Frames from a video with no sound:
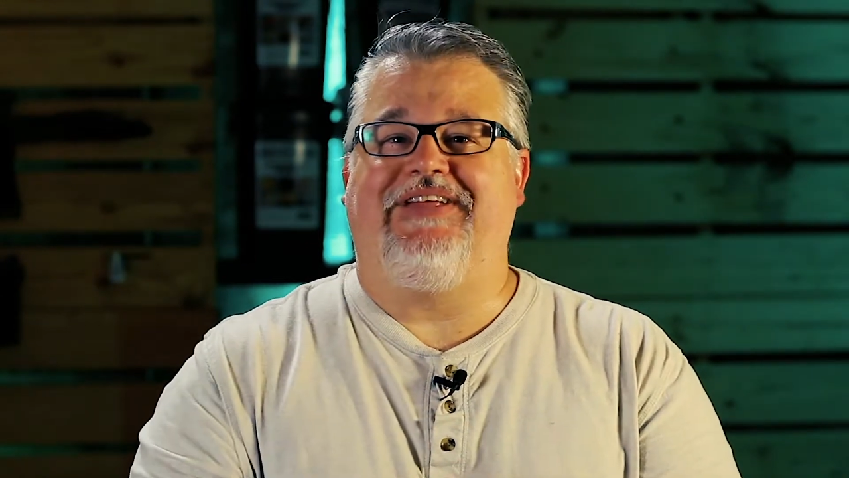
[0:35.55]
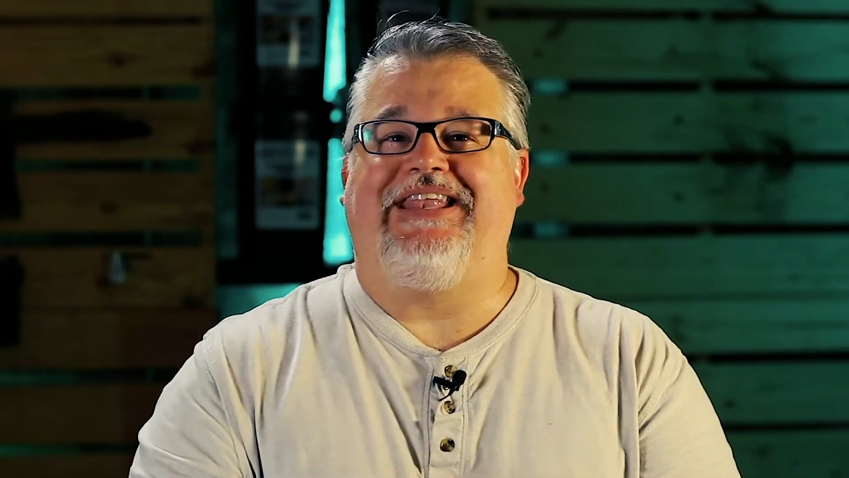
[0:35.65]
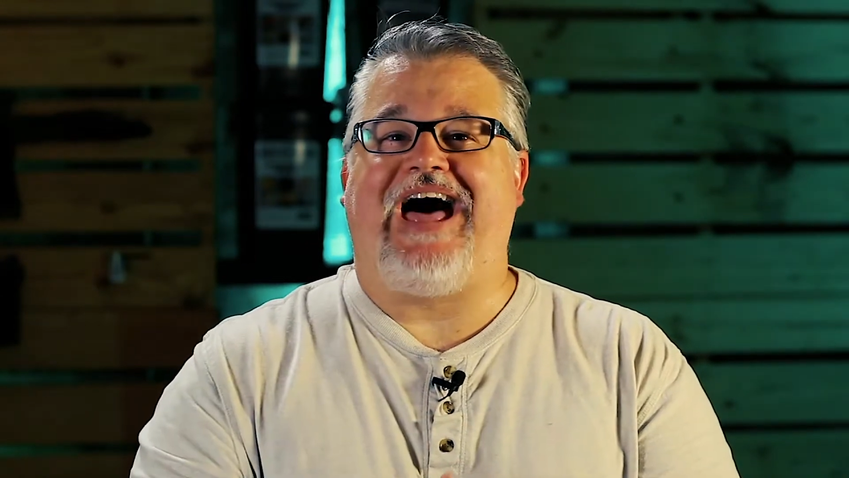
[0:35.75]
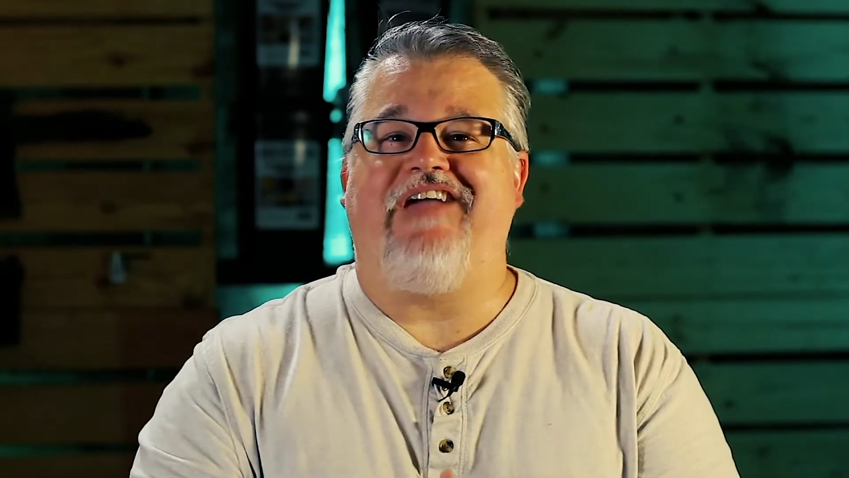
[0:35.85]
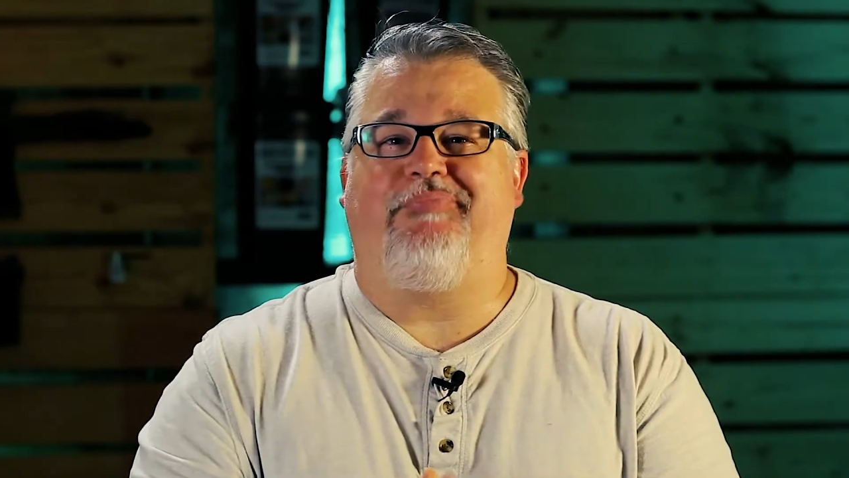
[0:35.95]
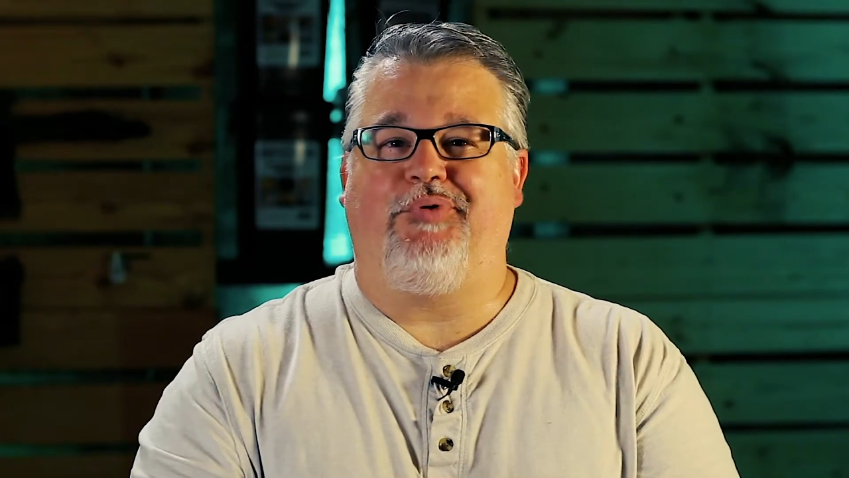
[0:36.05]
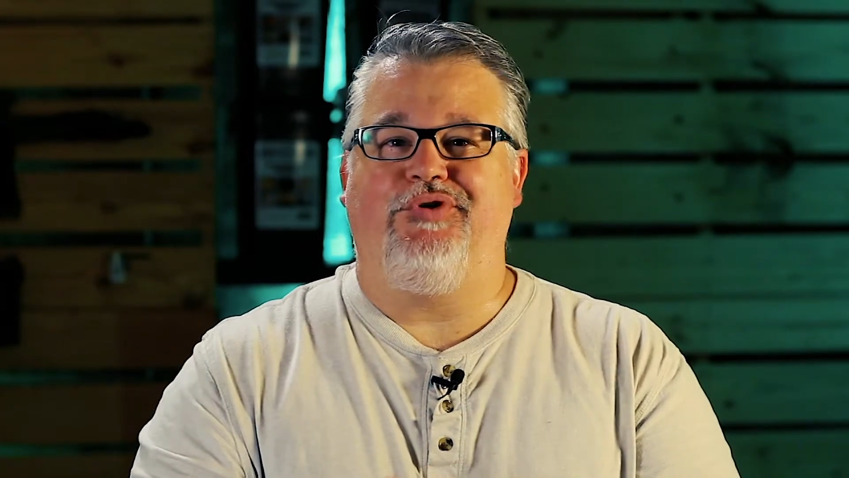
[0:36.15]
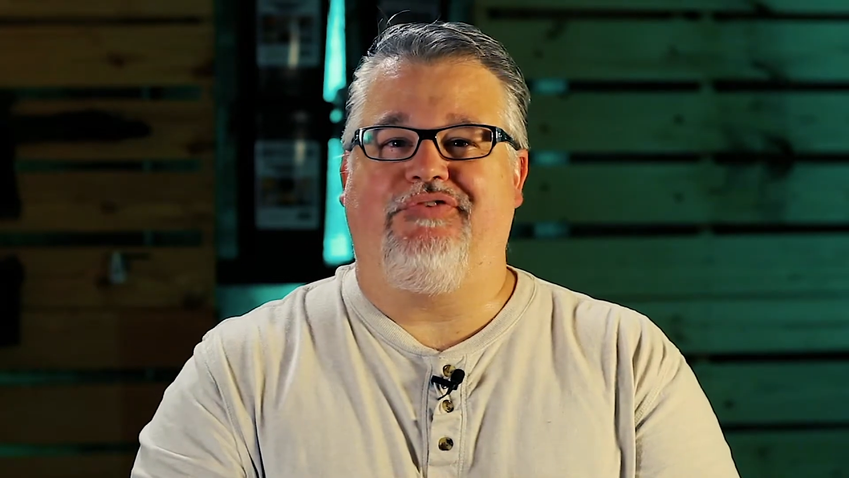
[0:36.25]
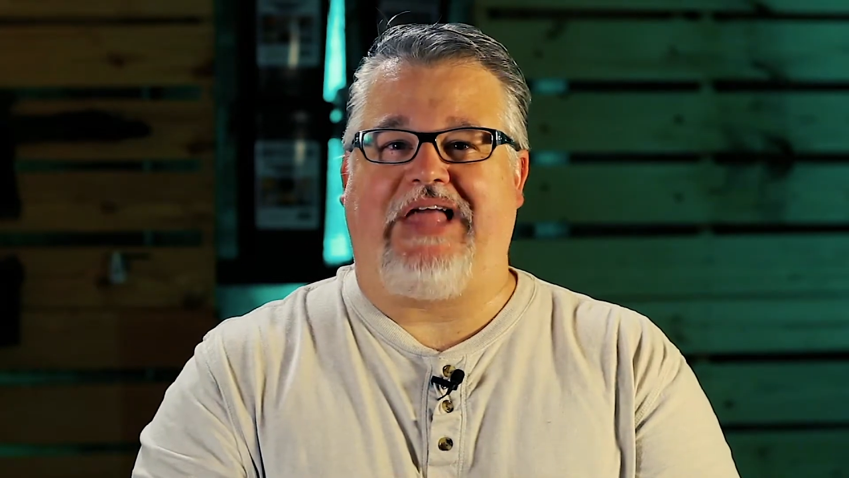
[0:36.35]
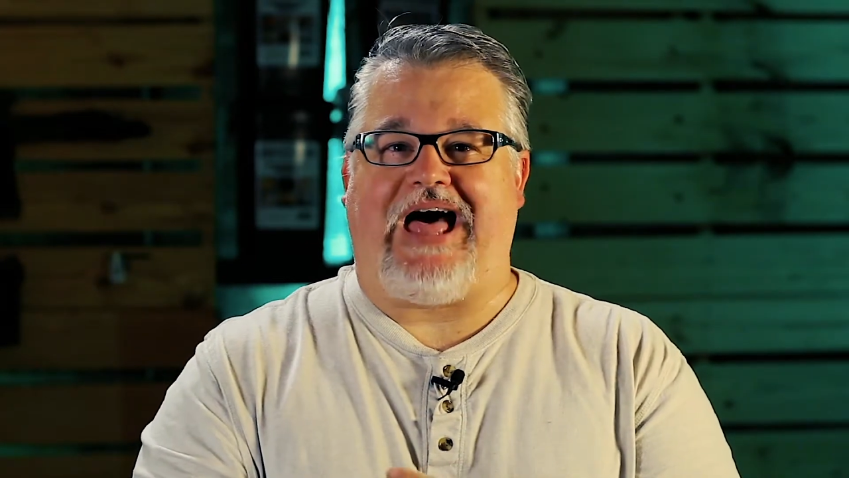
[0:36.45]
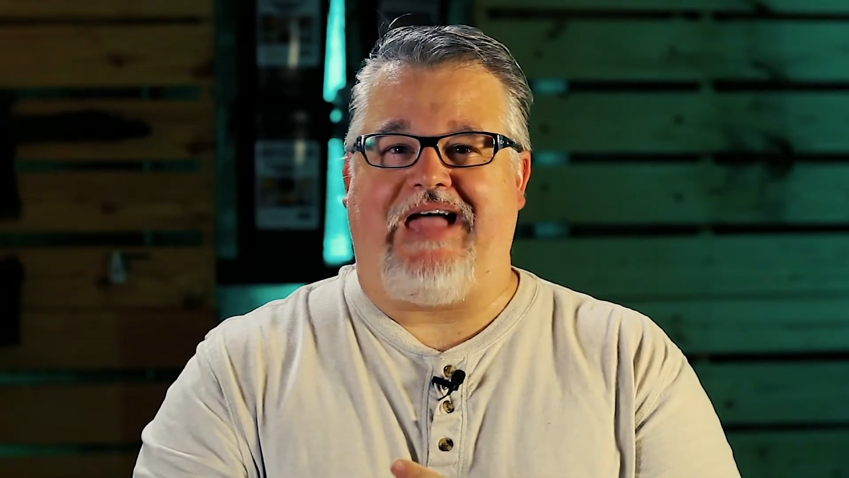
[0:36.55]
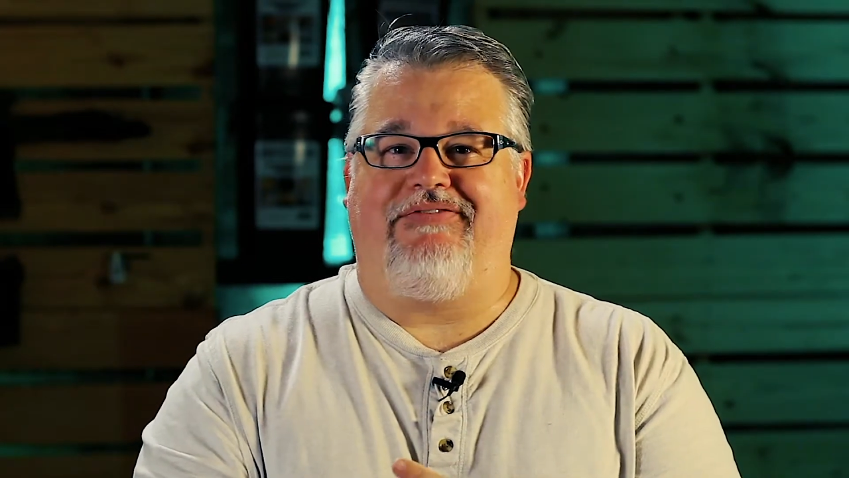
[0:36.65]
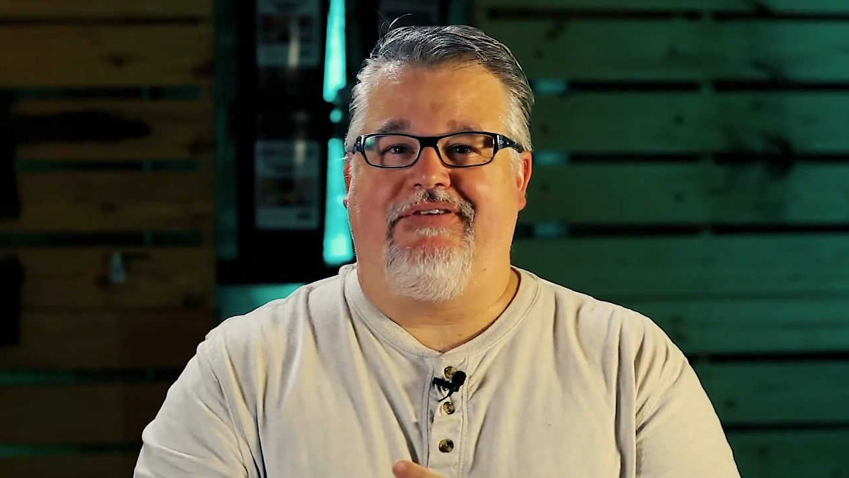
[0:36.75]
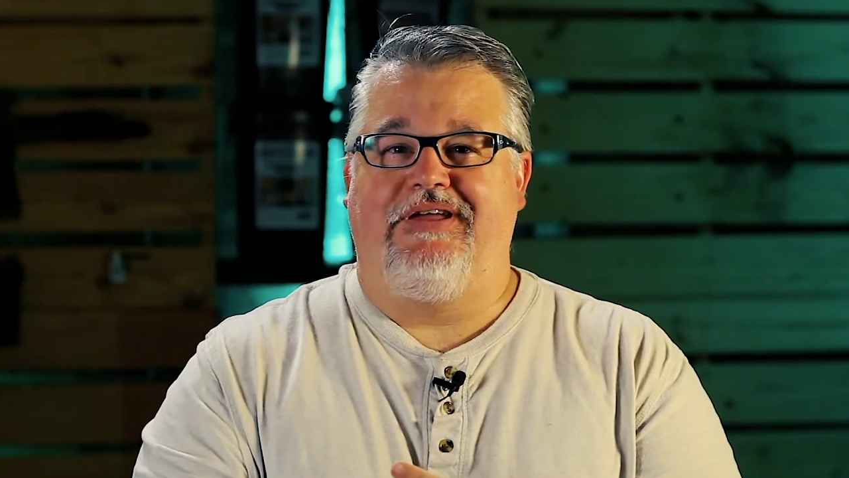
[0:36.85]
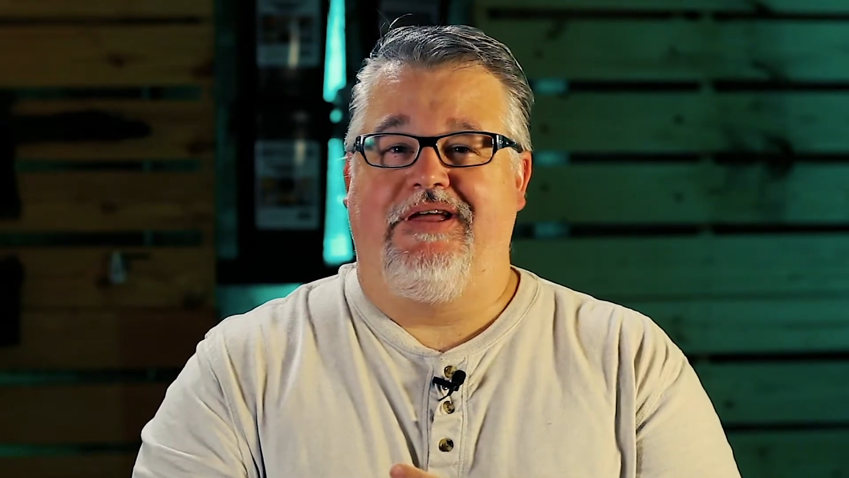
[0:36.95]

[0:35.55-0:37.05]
life-proof life